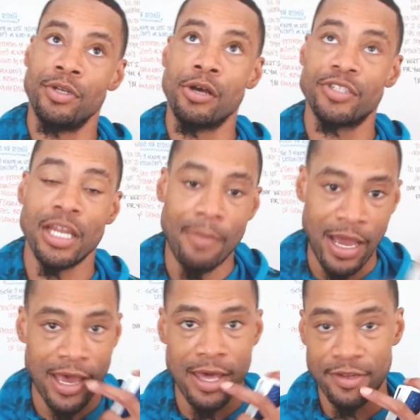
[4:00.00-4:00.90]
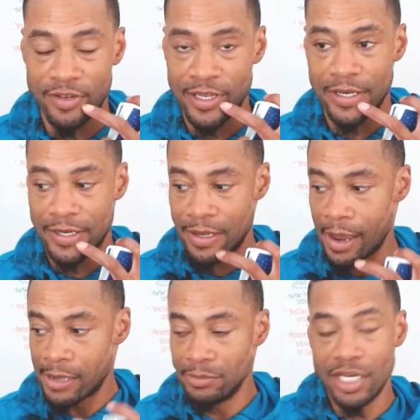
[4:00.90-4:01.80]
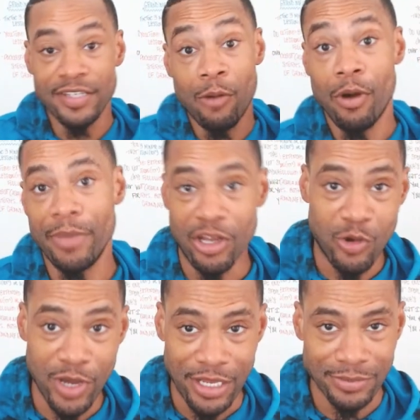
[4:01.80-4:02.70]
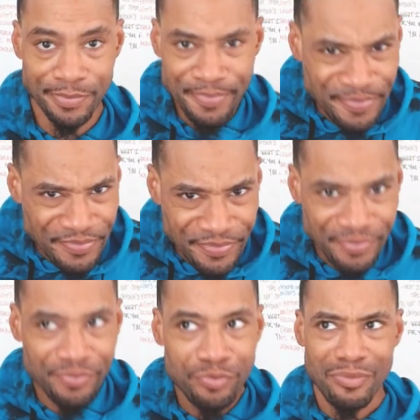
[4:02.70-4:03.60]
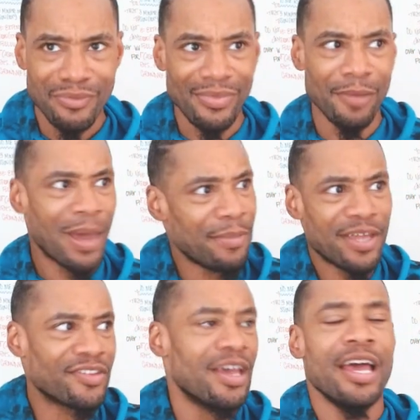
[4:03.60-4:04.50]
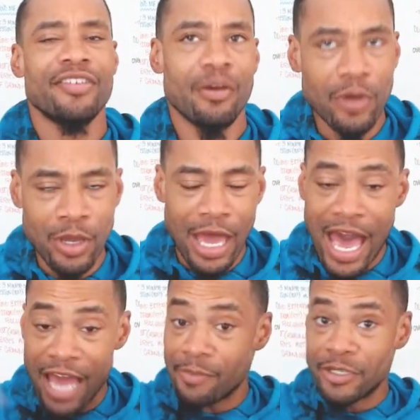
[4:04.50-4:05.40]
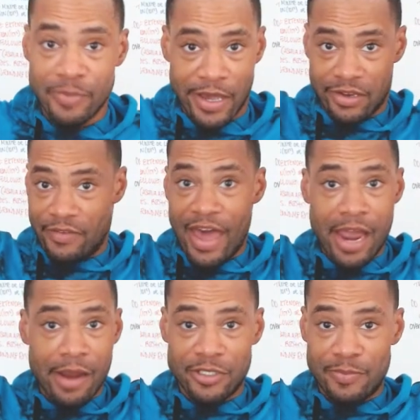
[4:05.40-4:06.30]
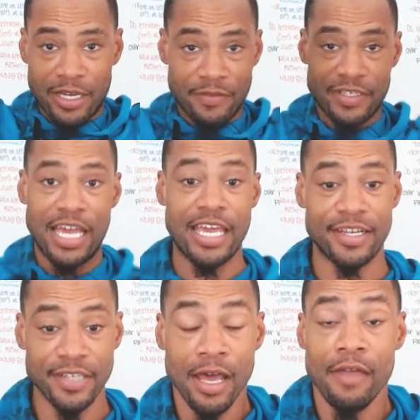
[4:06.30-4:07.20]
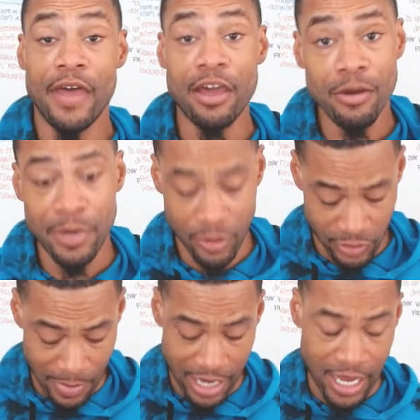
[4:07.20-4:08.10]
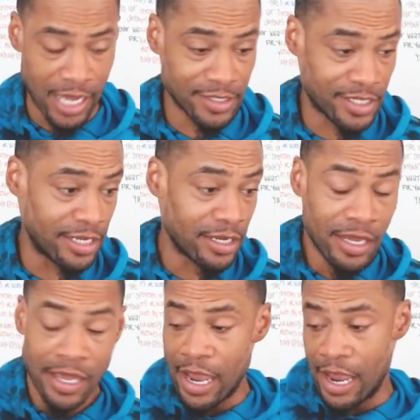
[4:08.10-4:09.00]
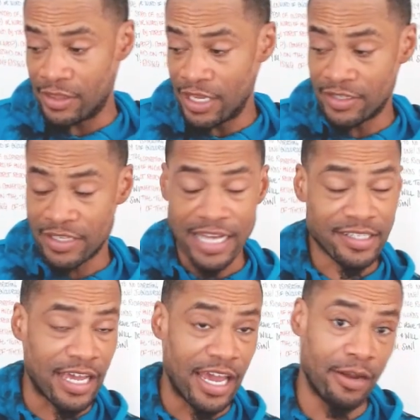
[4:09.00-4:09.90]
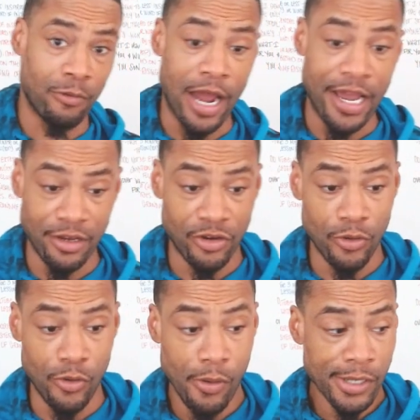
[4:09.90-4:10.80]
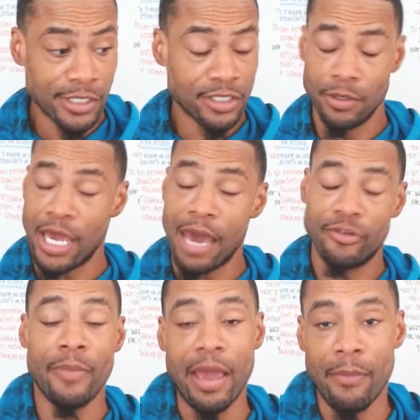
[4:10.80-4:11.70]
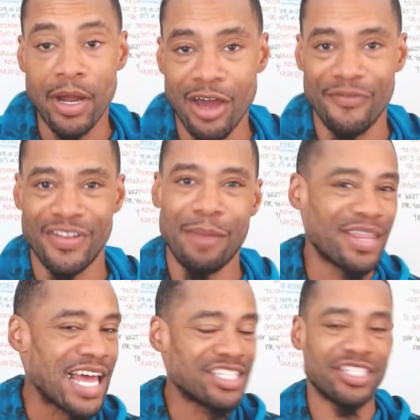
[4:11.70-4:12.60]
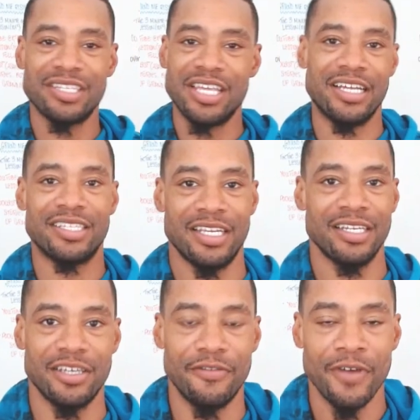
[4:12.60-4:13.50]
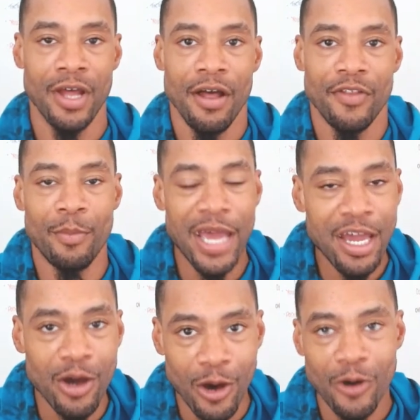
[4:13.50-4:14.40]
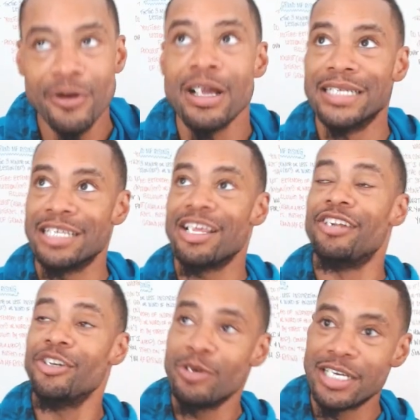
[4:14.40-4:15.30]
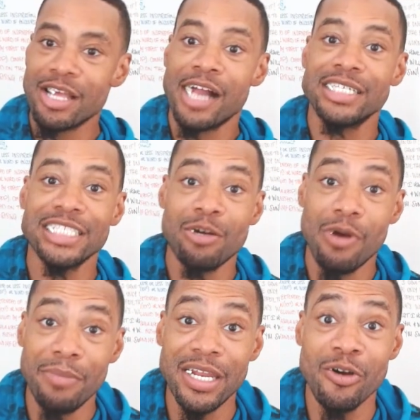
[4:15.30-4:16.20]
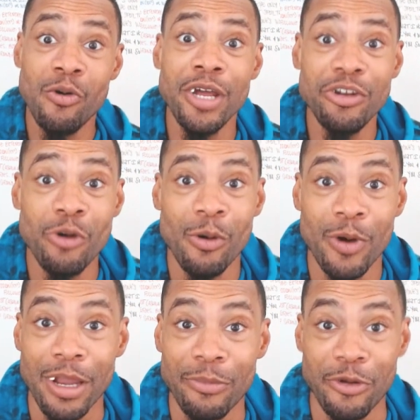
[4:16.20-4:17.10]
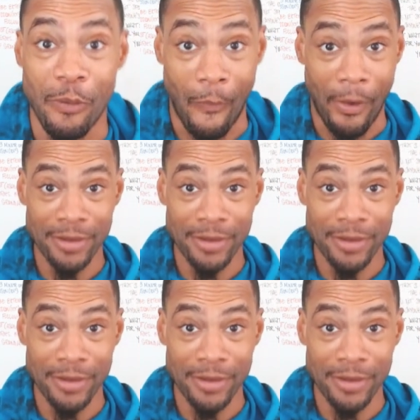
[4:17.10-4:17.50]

you know, stealing my content because they want me to quit. Maybe it's see we get higher perspective. Higher perspective is that yes, they could be using my content and things that I say and write and do to to make money off of that, but that's just the incentive. The main goal is that they do it because they want me to quit doing what I'm doing.